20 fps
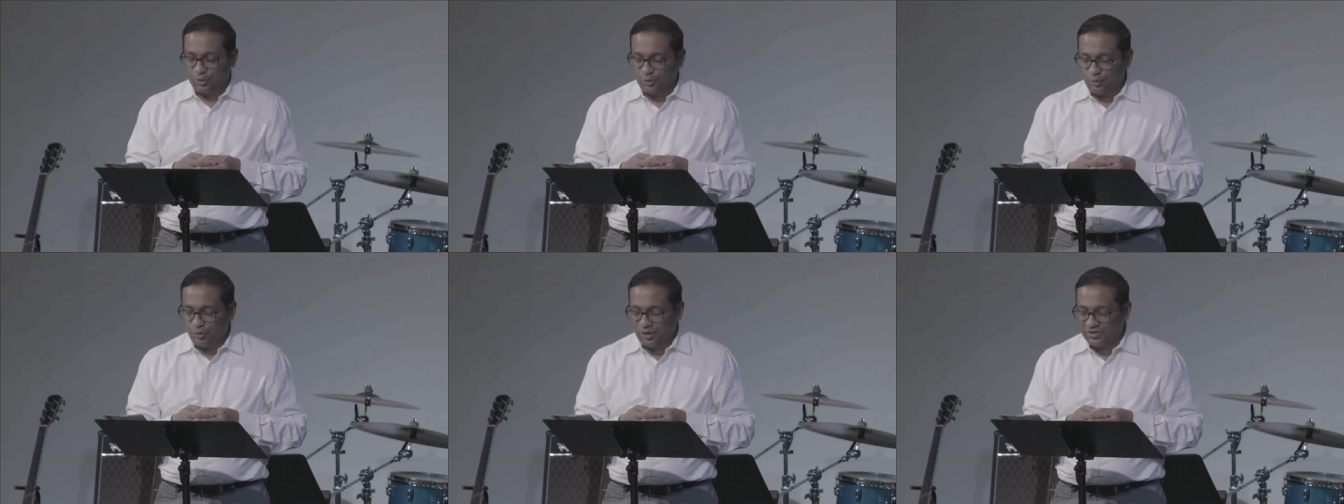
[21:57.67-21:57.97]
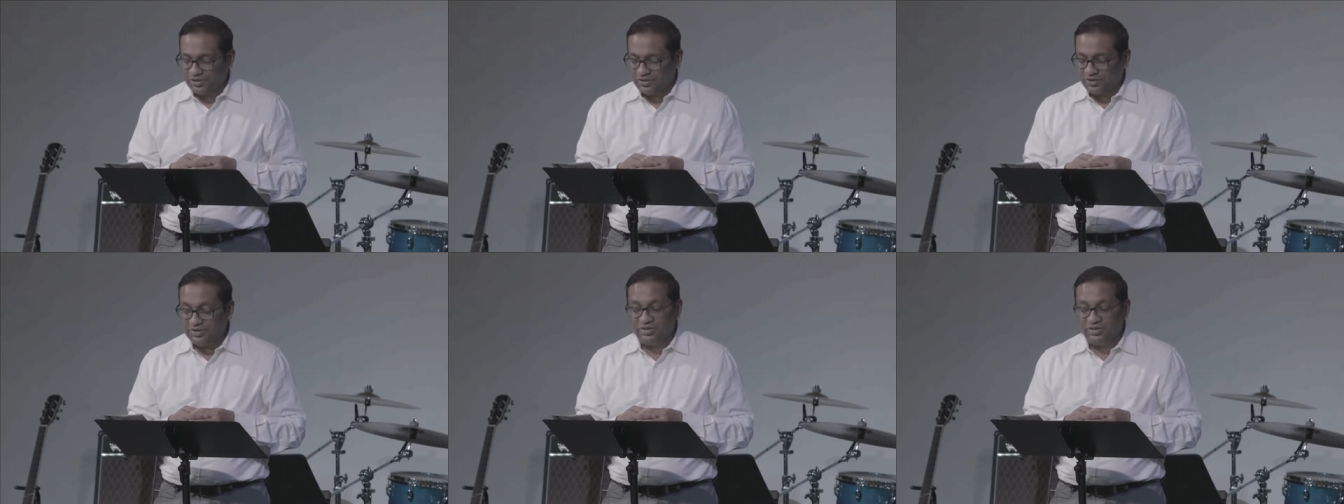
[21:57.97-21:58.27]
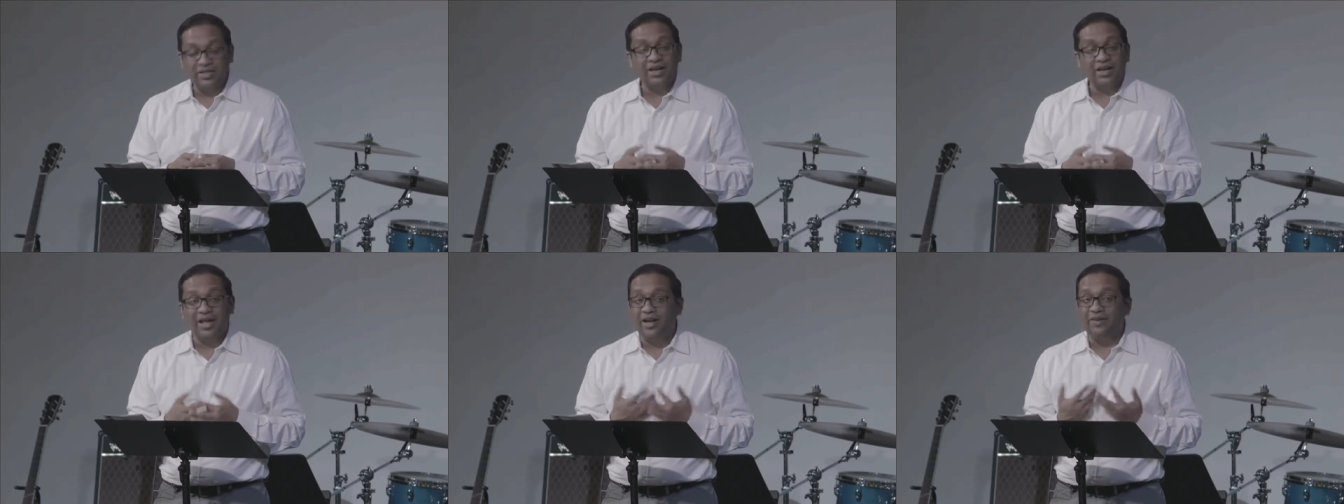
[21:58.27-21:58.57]
questions
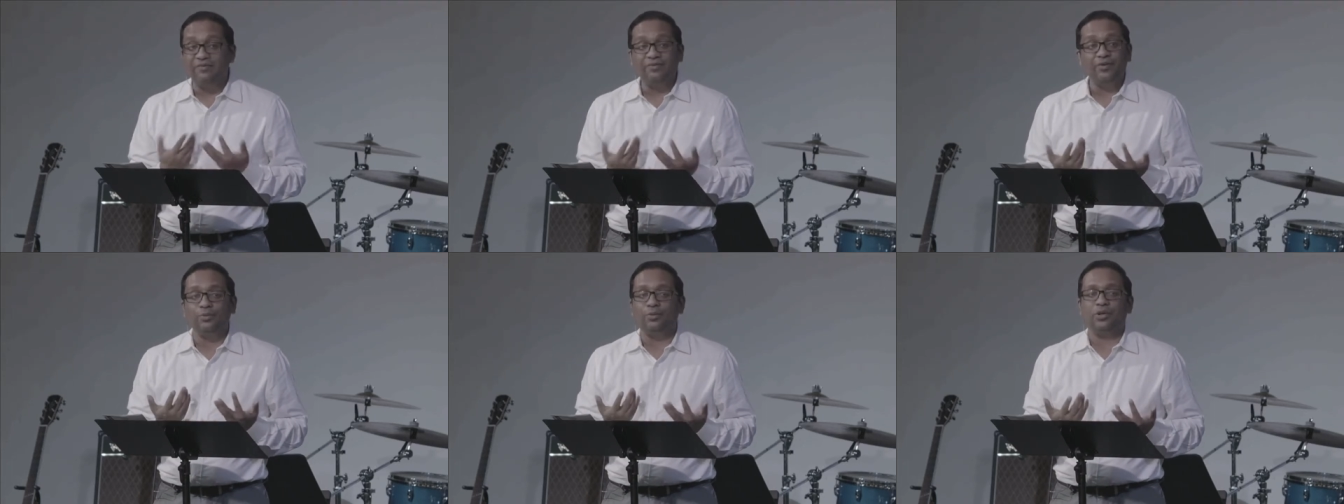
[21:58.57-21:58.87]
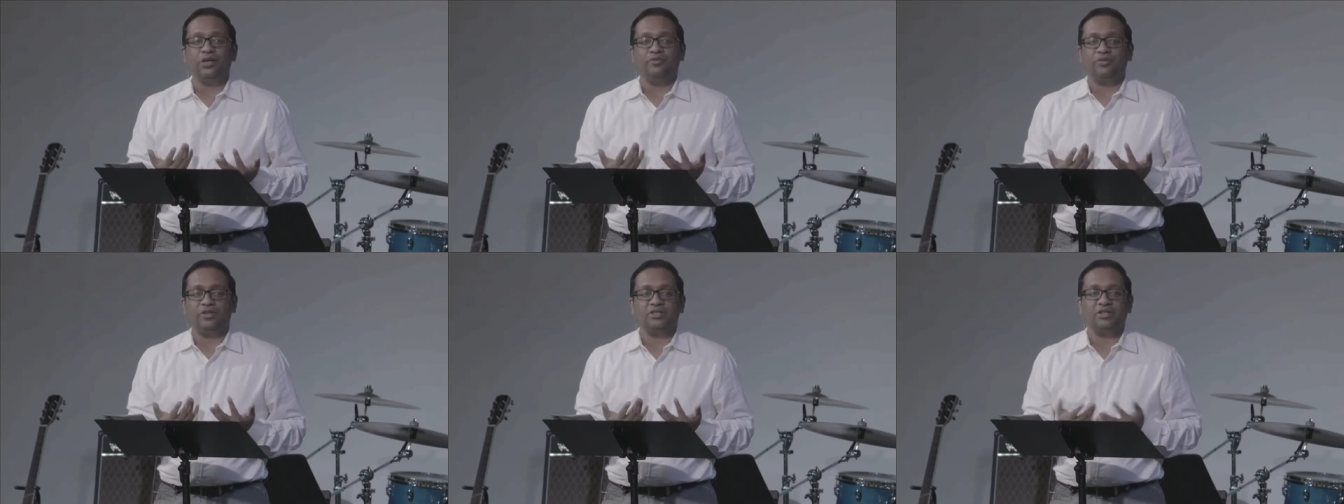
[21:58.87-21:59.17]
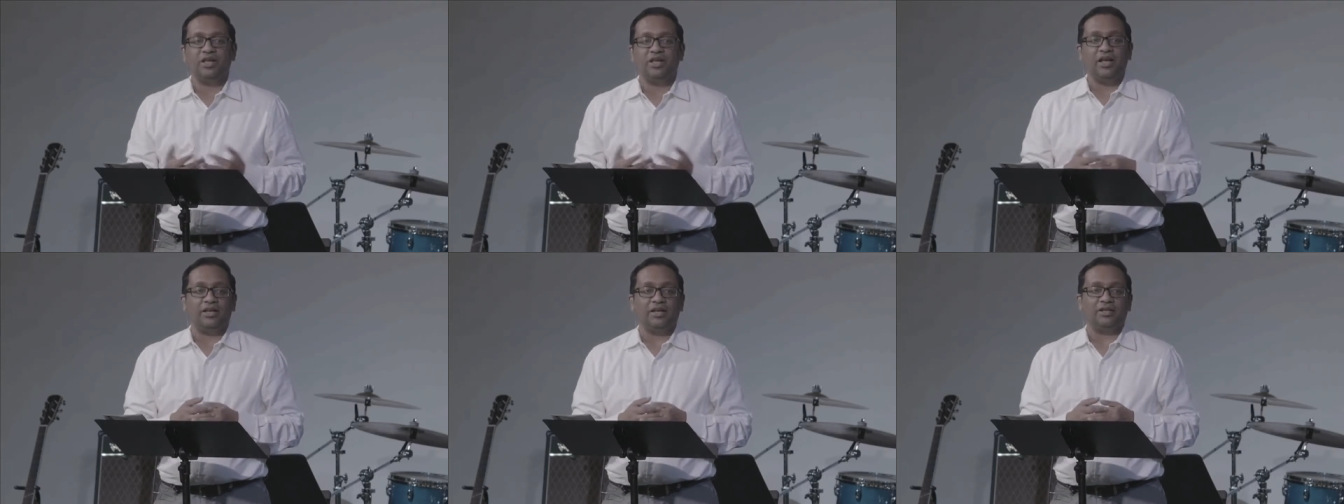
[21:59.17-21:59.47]
that every one of
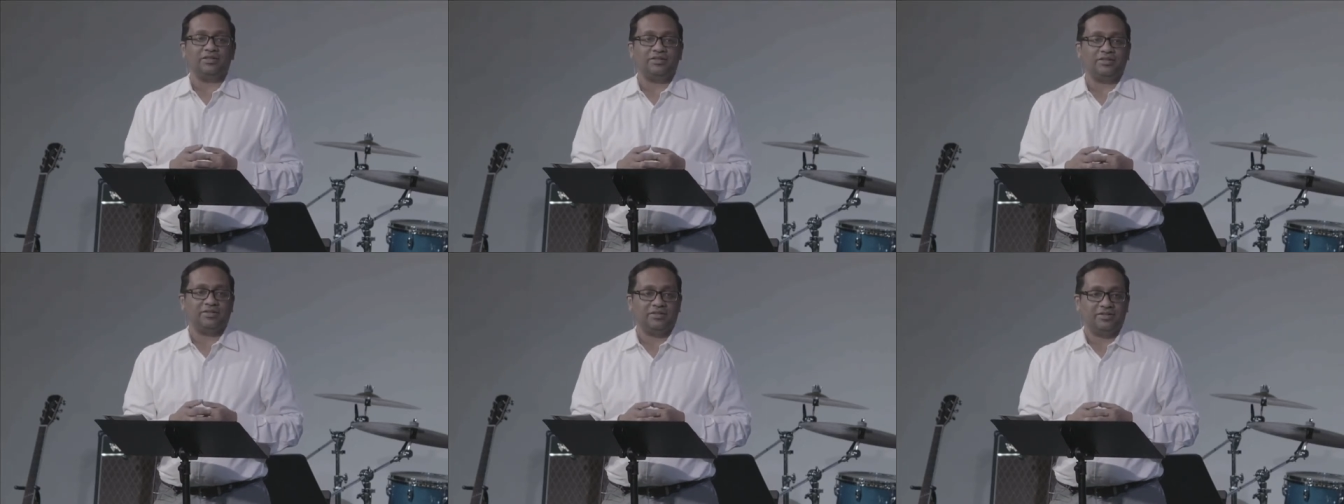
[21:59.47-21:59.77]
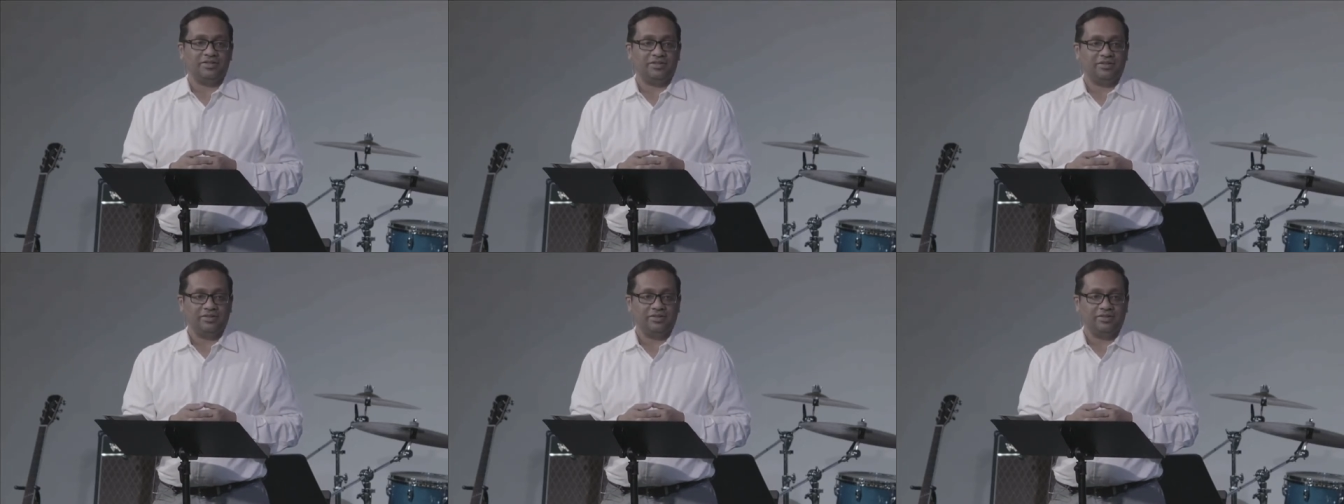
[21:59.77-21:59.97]
us asks.